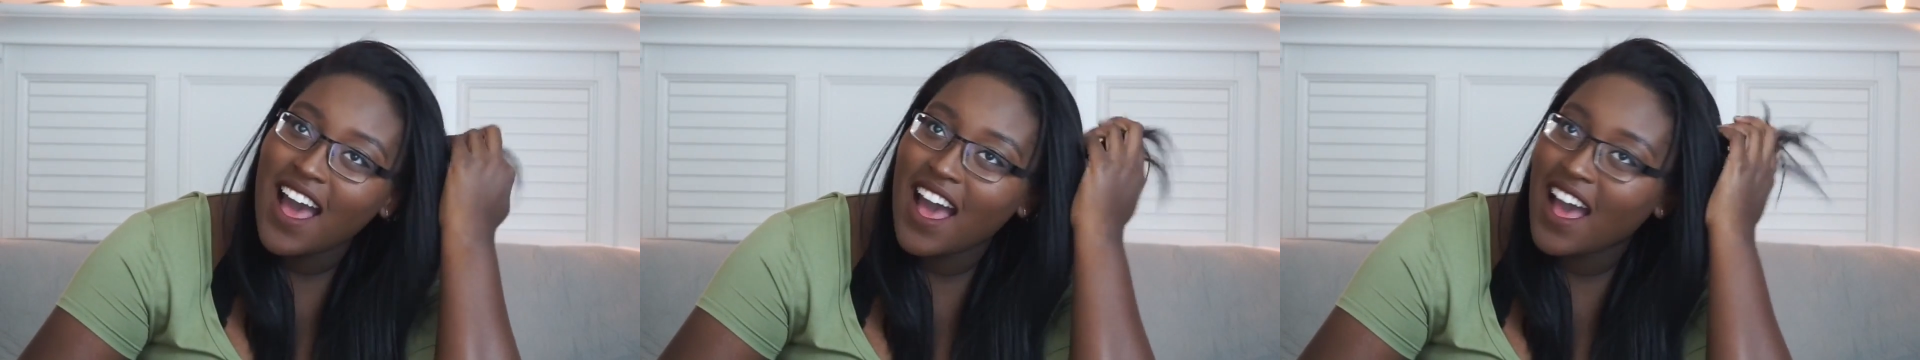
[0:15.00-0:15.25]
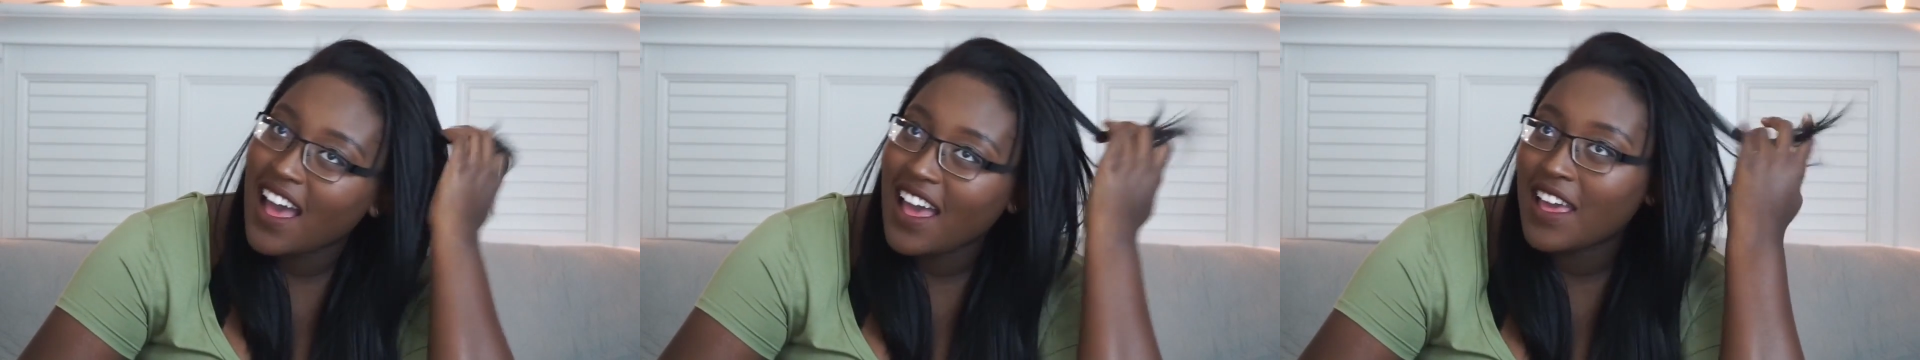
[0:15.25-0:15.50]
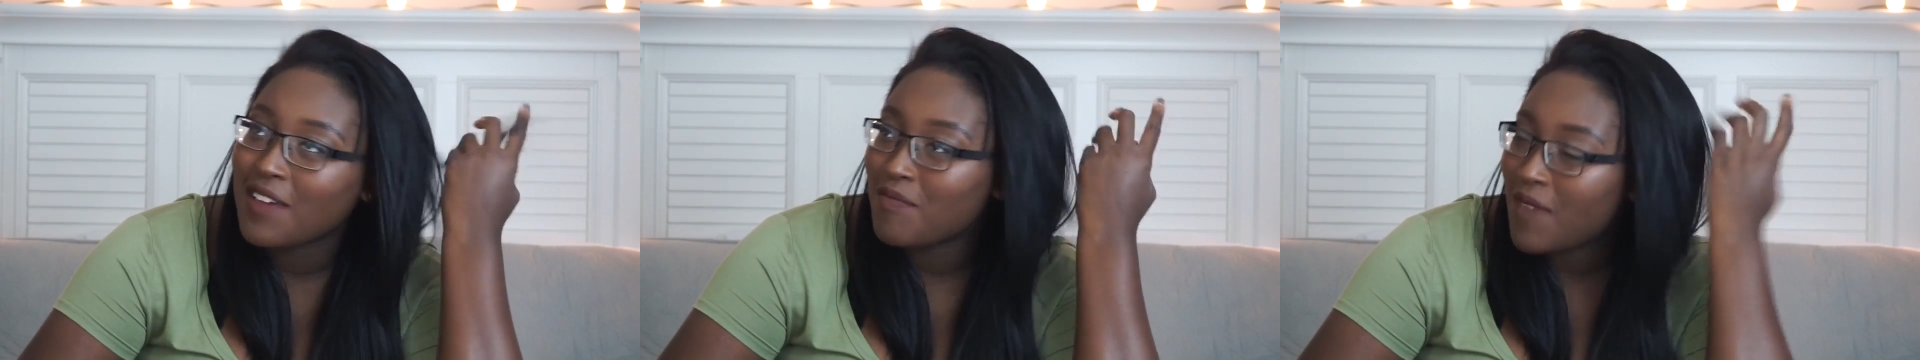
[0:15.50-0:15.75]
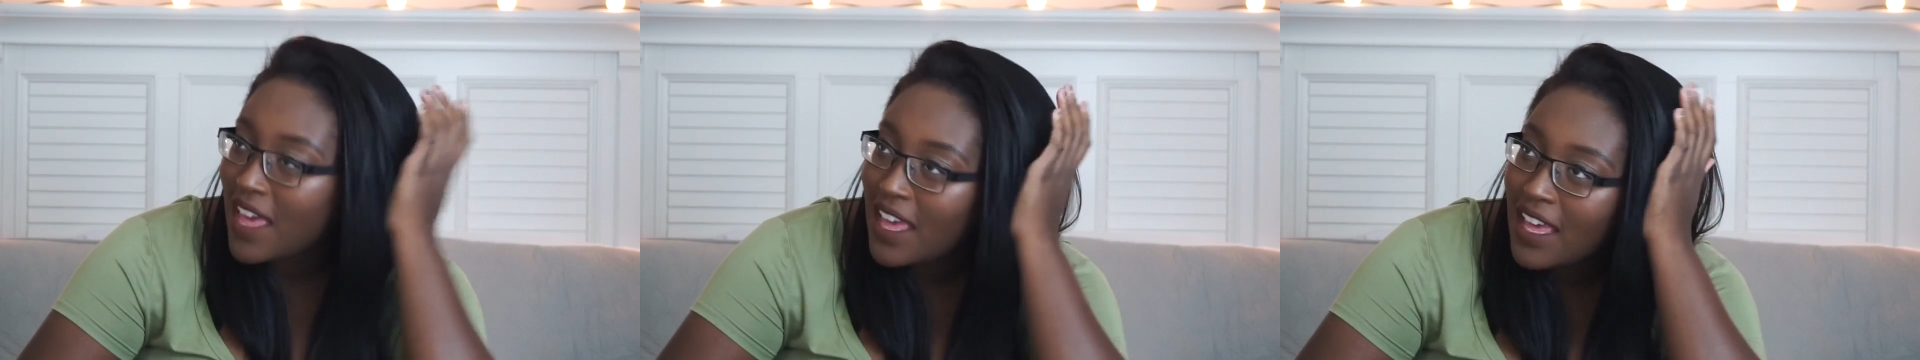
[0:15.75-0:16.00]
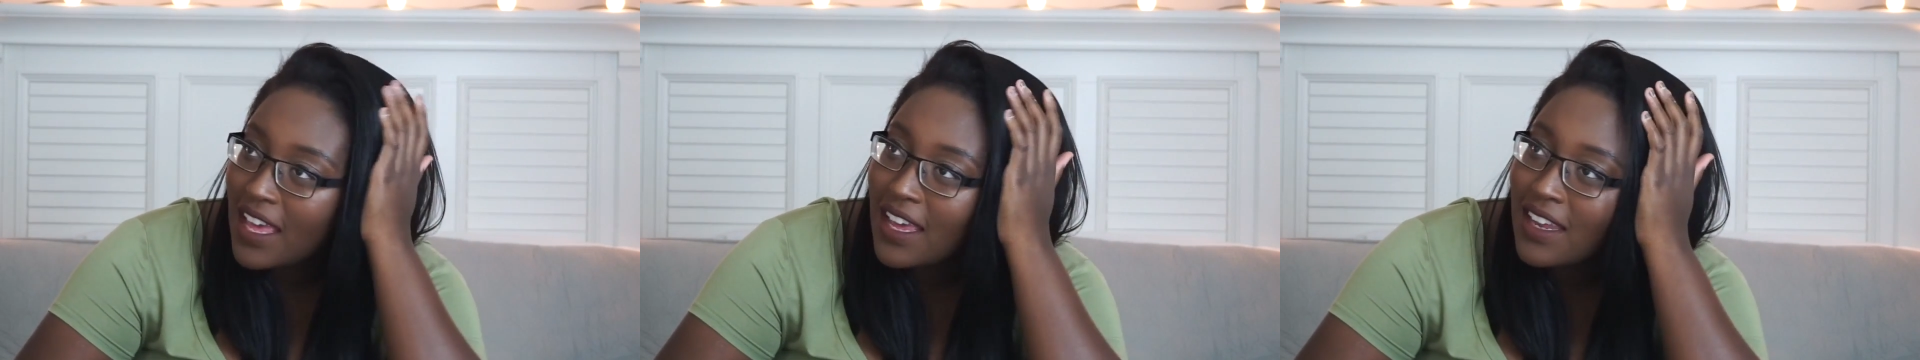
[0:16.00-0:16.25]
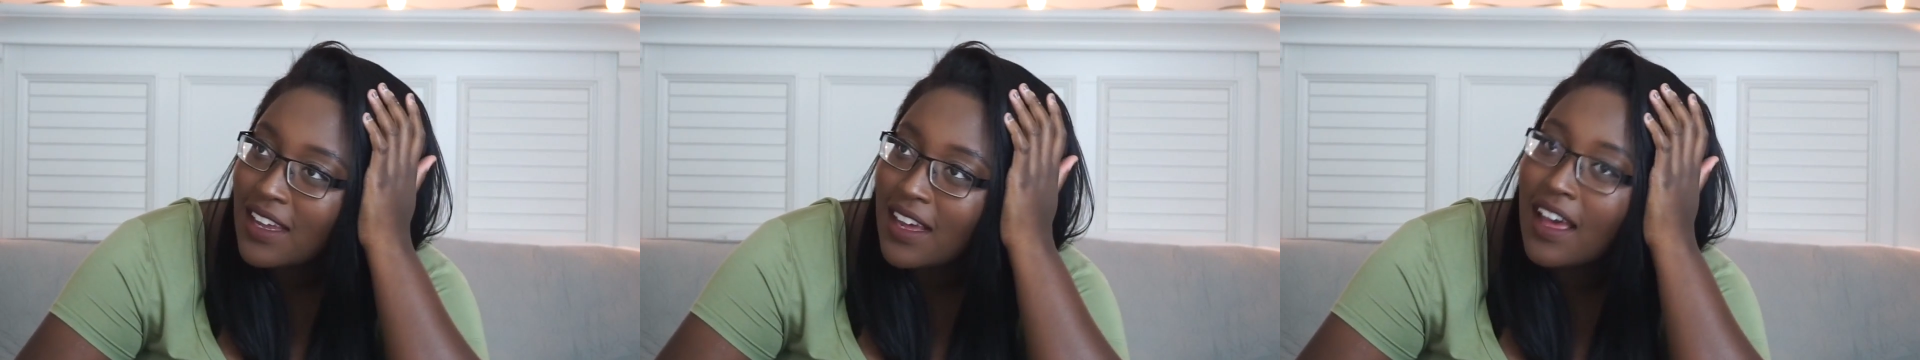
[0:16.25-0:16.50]
I
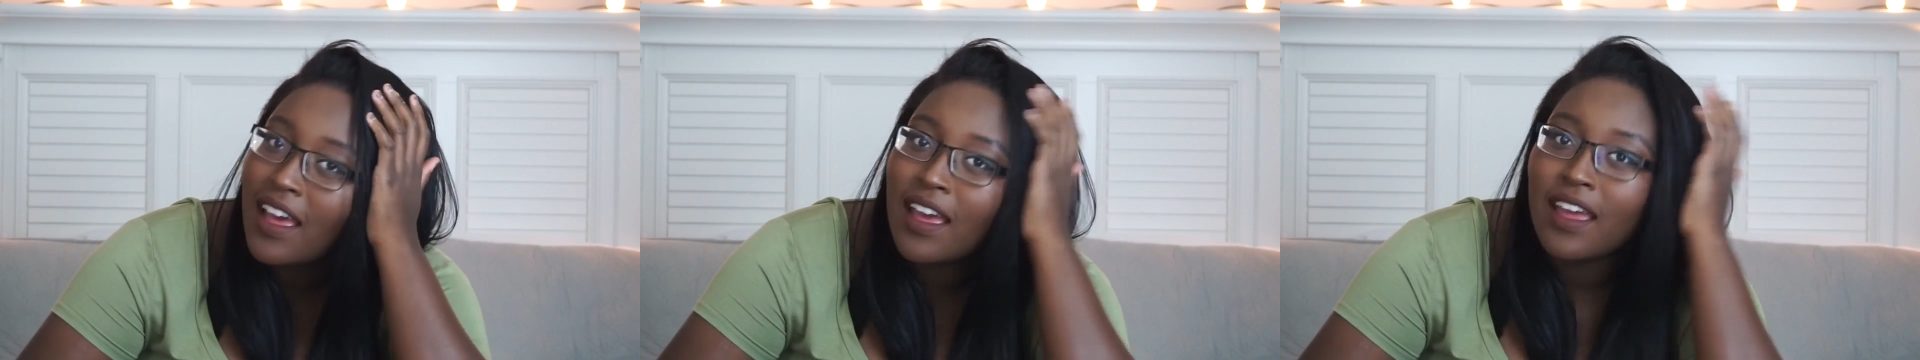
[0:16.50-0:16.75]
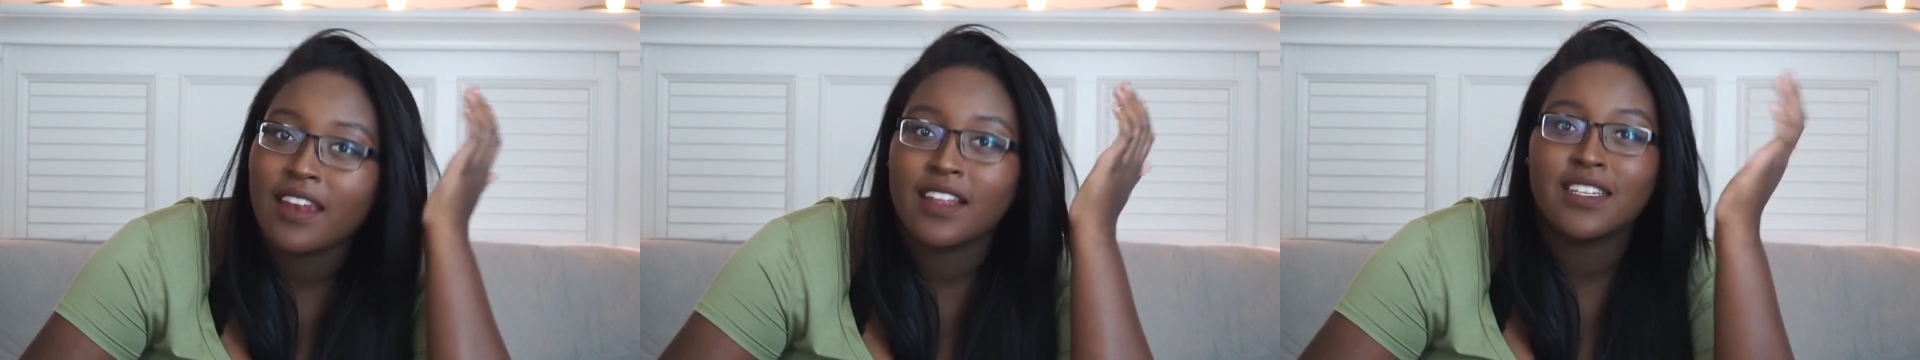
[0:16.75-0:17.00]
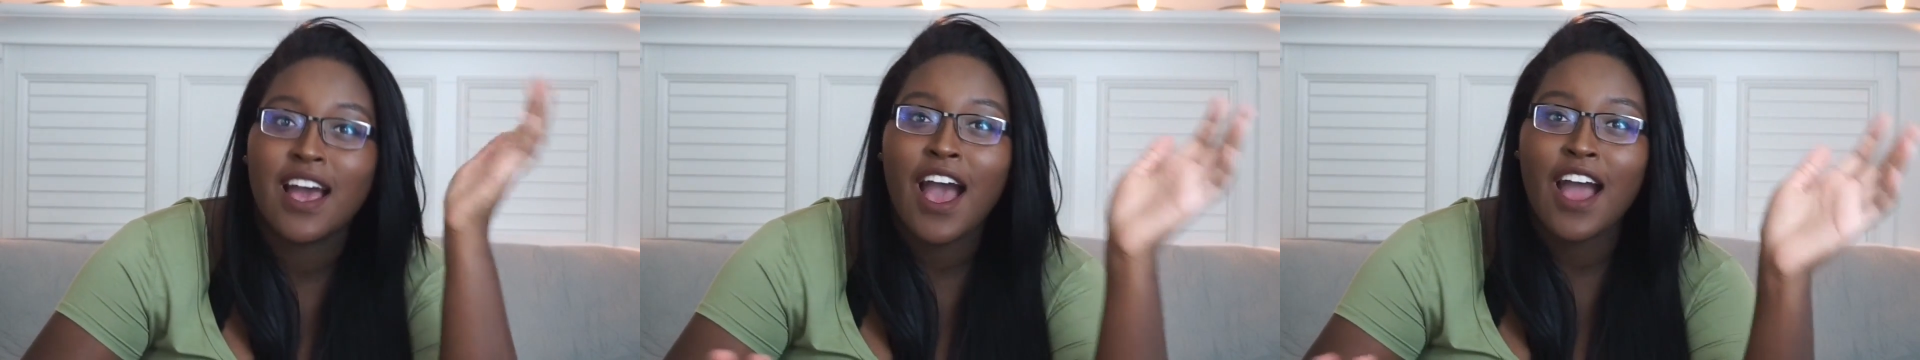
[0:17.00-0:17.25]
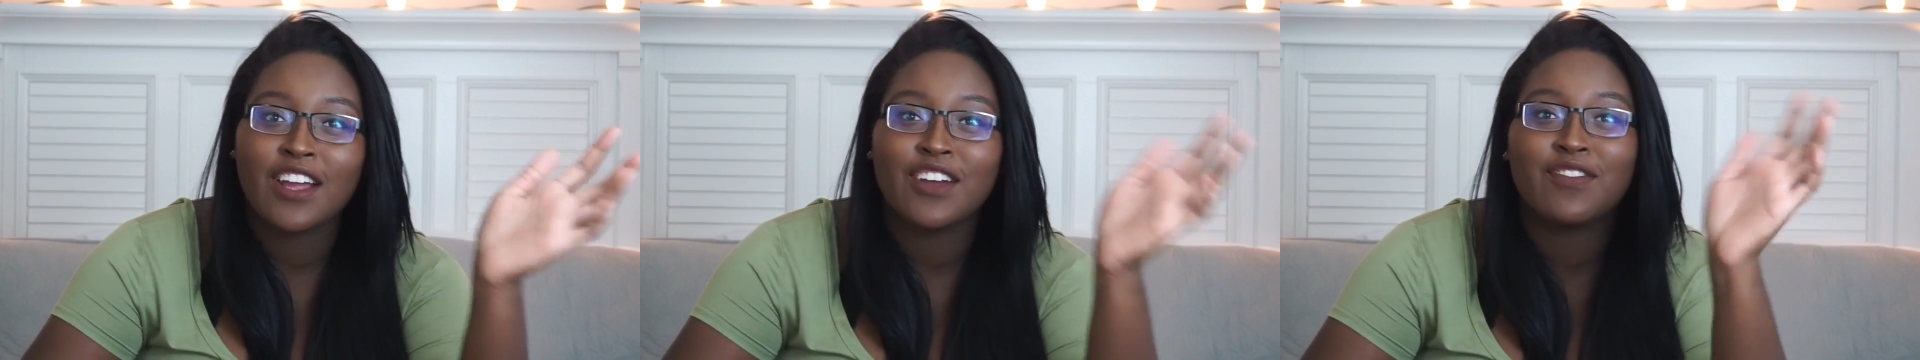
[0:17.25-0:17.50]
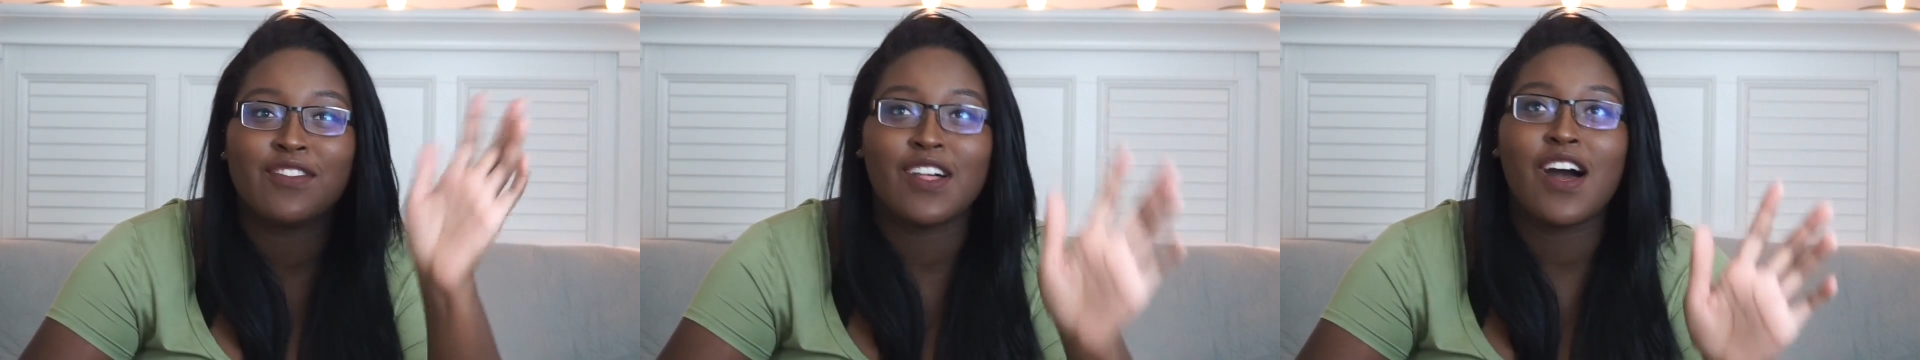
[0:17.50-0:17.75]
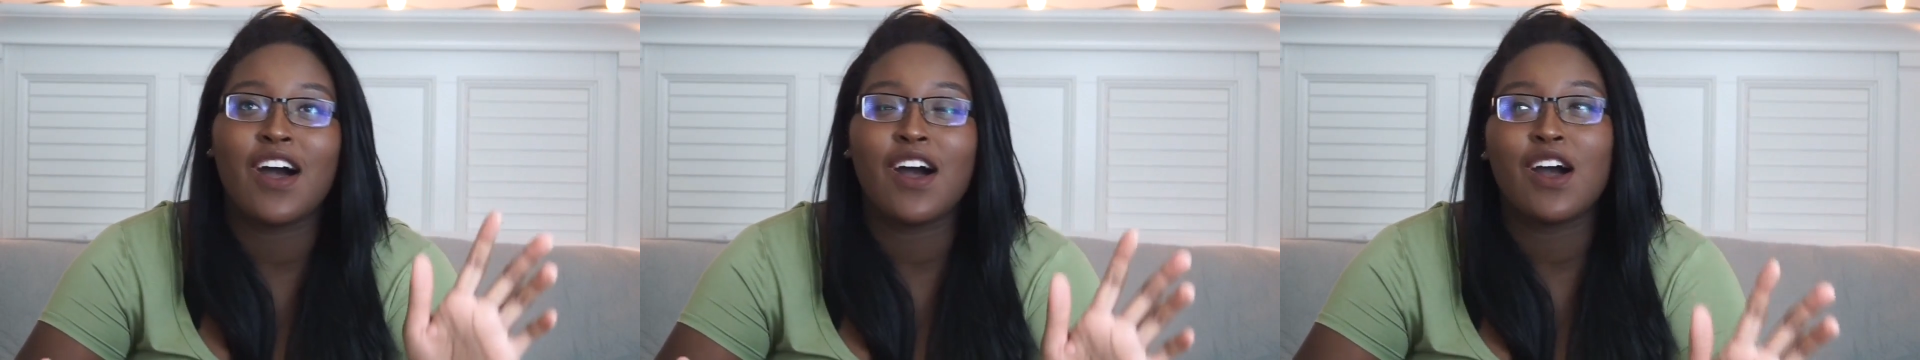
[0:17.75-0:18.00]
made an entire
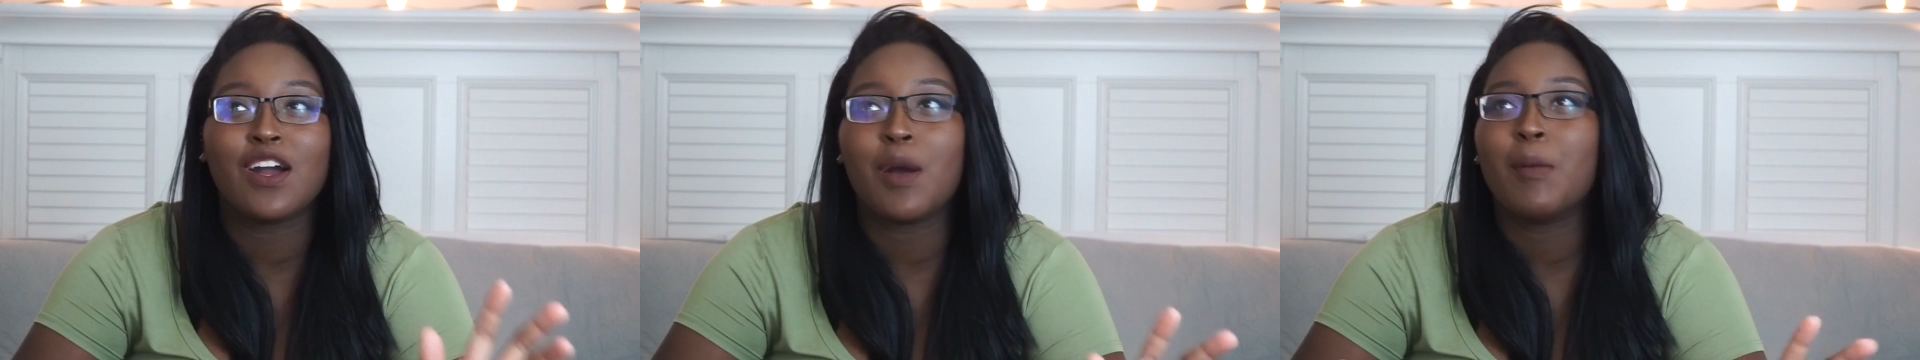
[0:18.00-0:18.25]
vlog,